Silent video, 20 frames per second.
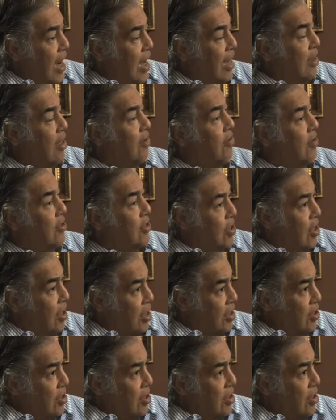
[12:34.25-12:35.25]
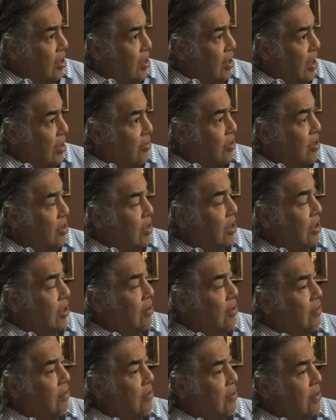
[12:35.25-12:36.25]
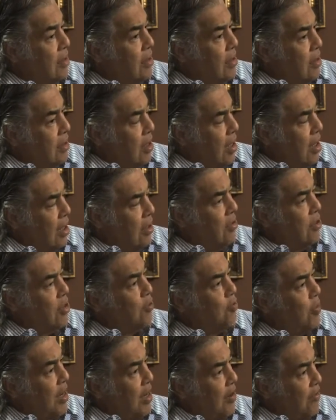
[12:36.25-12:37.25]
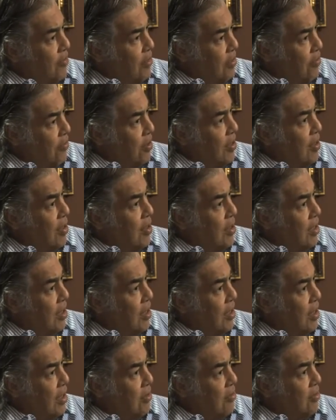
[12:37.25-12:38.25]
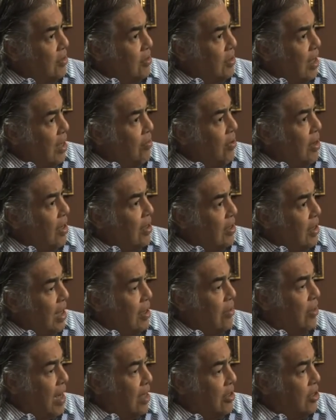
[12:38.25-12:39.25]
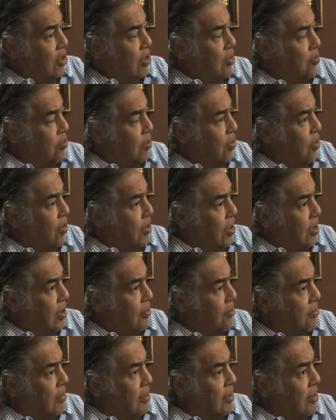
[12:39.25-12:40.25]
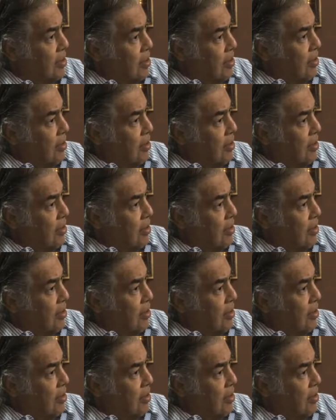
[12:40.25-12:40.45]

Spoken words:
I love what Charlie Sheen did. I was so respectful of what he did. I just applauded him.